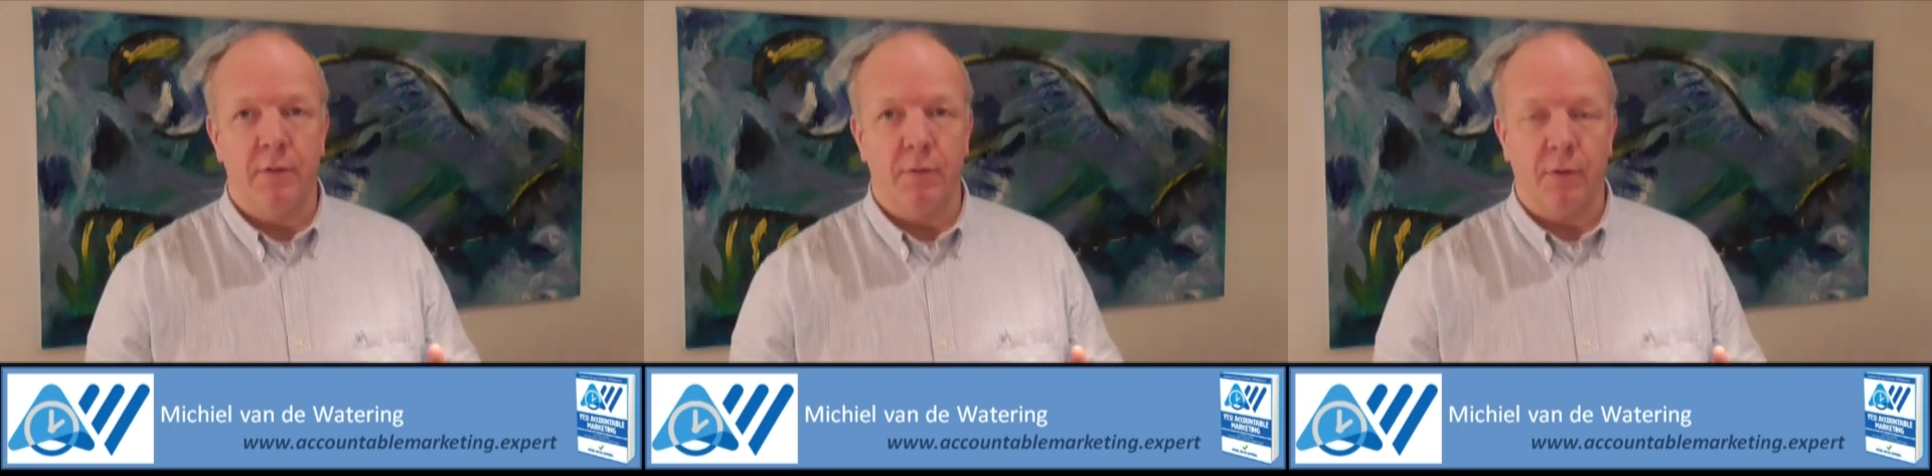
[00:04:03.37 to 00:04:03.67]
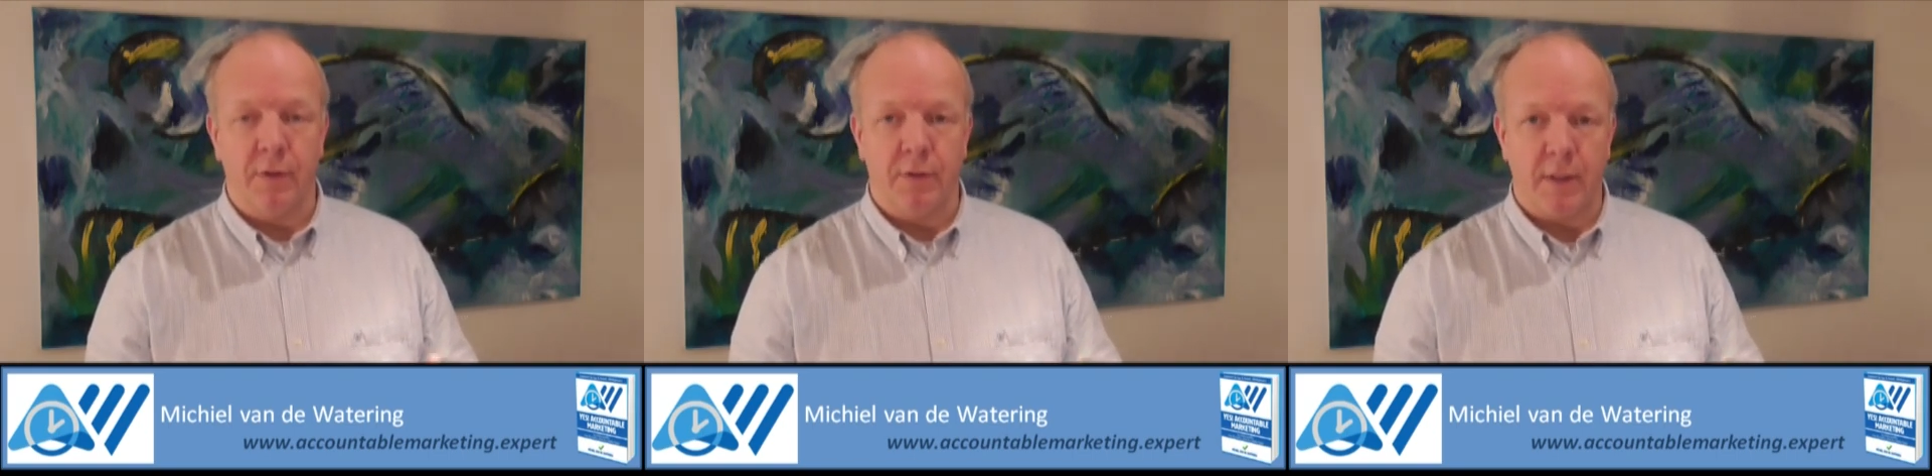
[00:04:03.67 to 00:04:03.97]

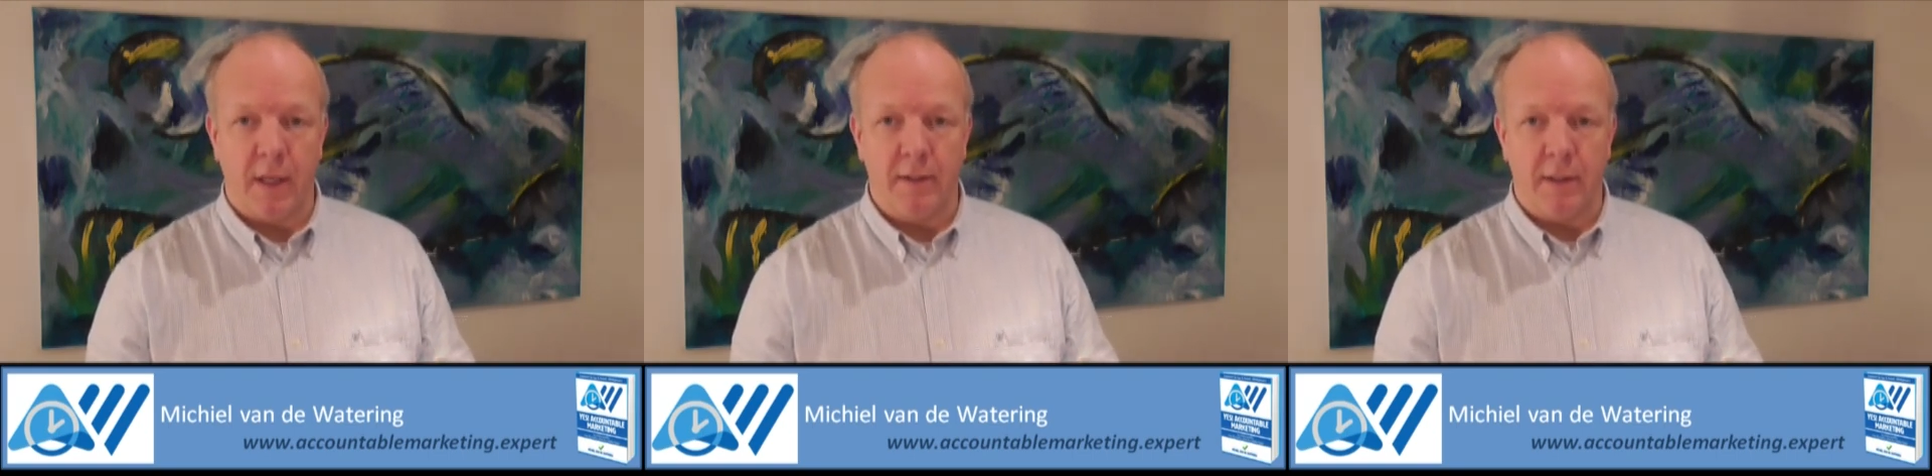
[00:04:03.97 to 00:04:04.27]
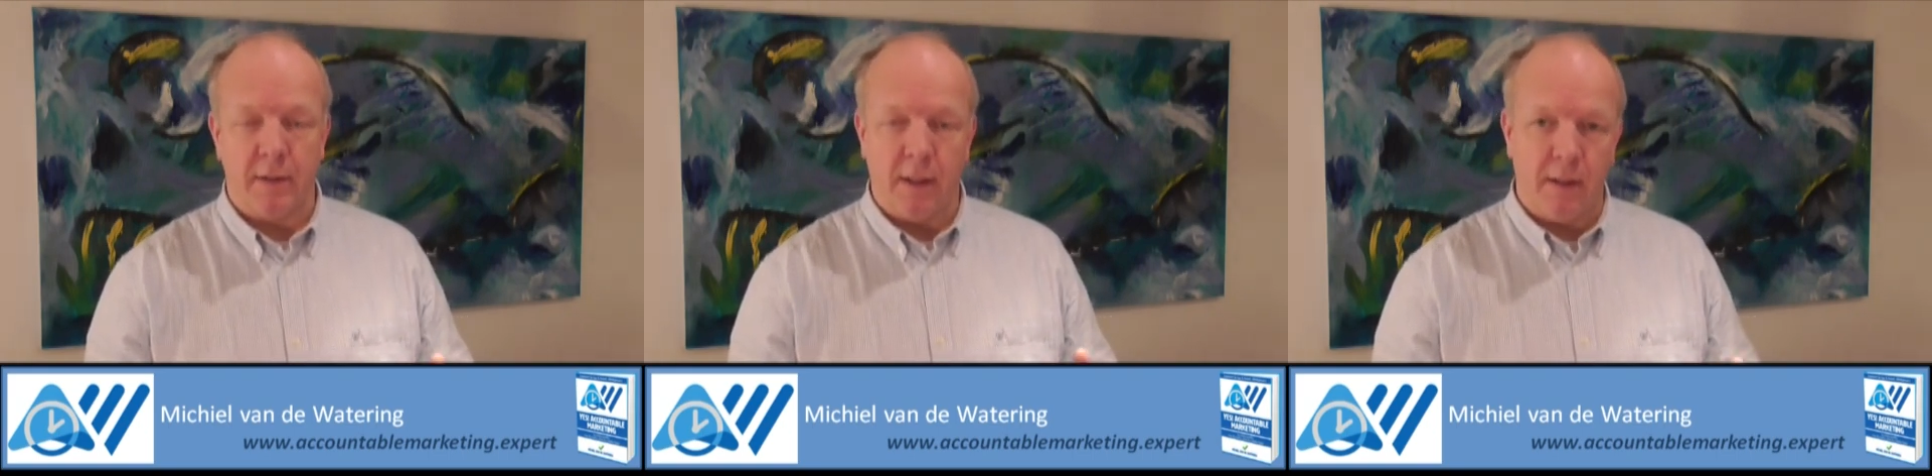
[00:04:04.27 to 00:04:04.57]
to understand
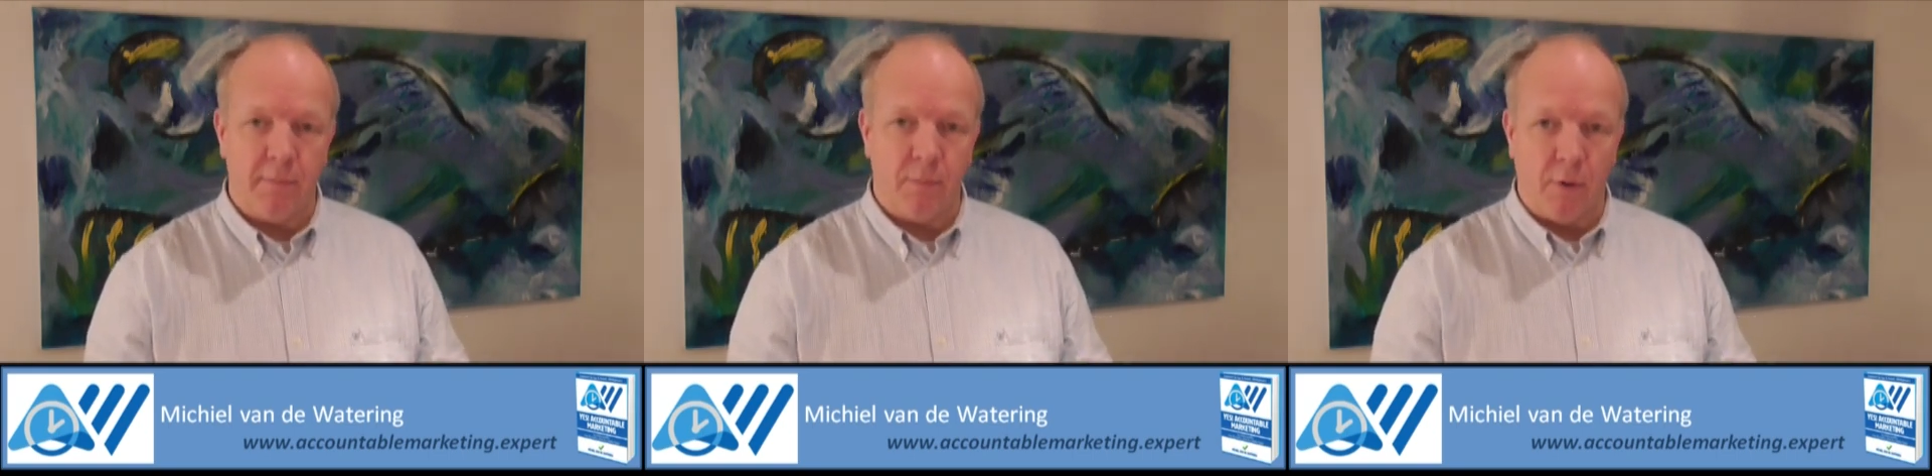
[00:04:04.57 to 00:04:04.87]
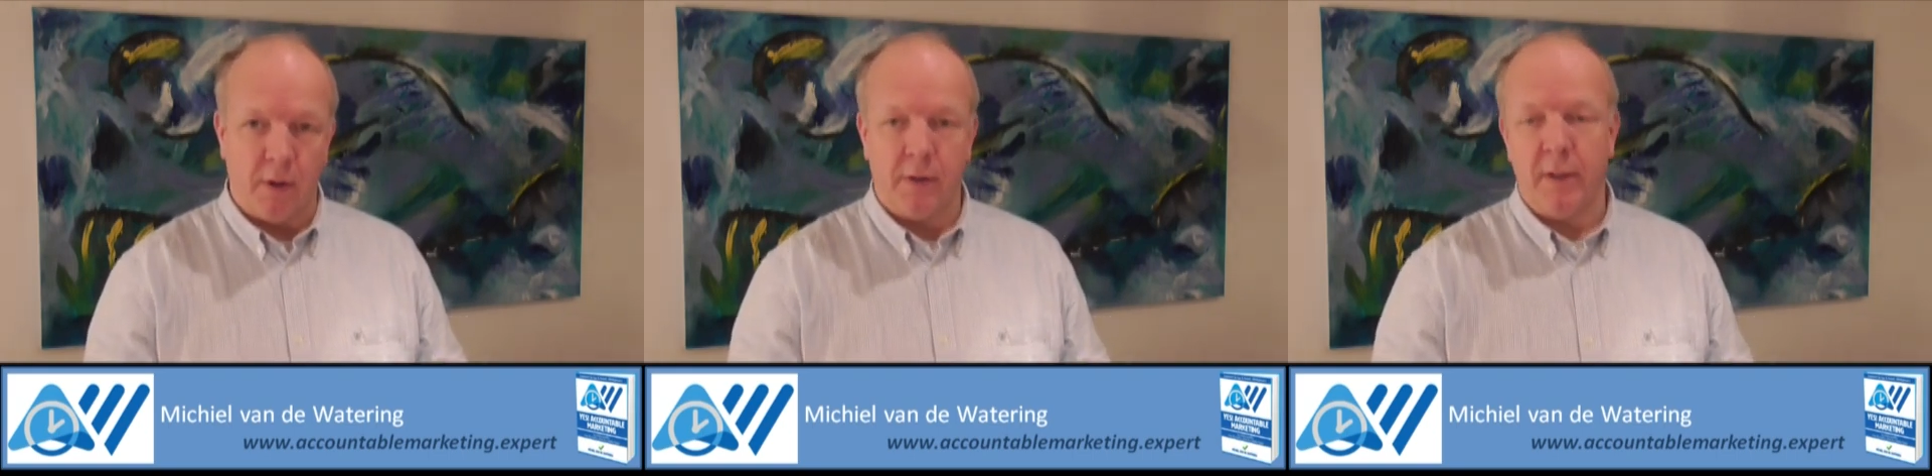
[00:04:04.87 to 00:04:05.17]
that even
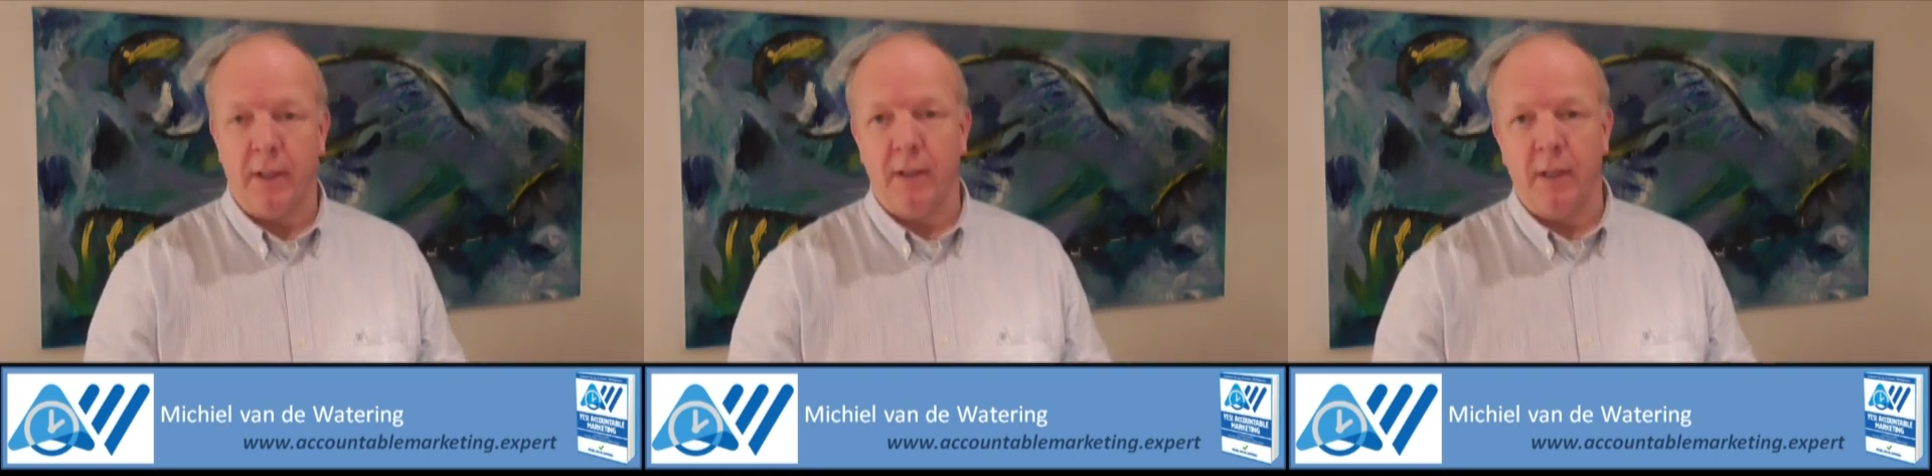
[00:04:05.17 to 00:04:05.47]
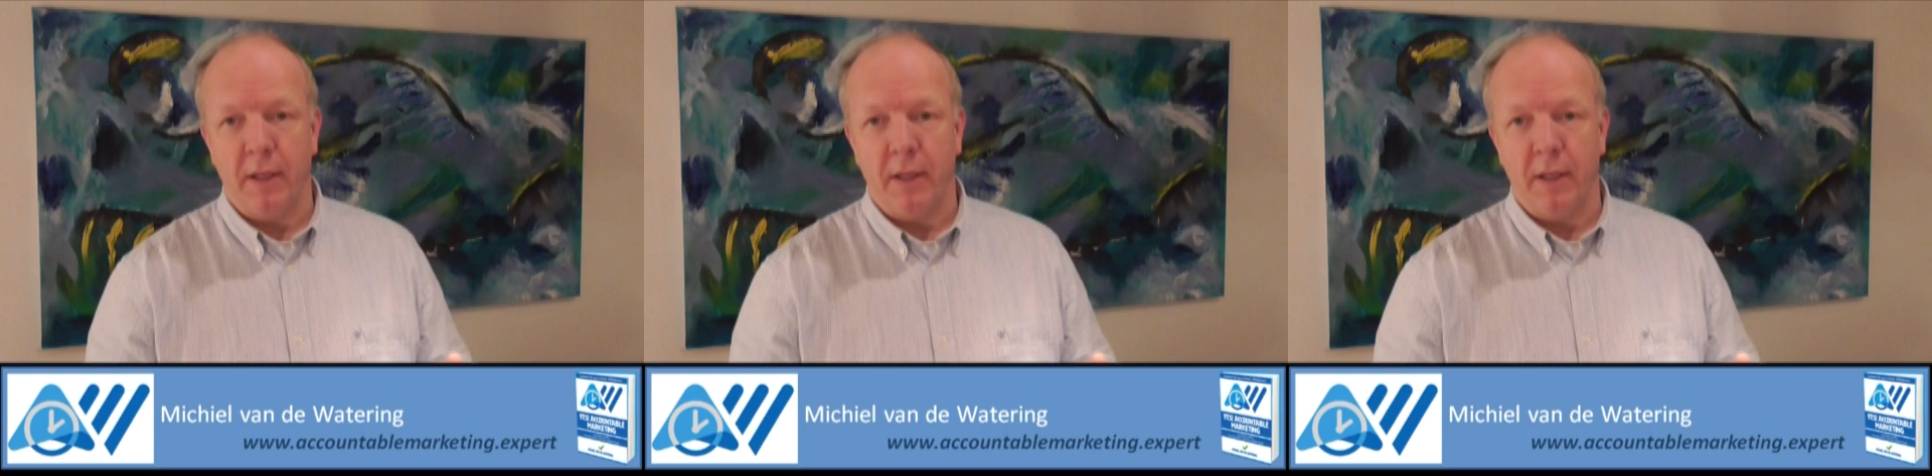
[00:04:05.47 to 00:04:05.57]
marketing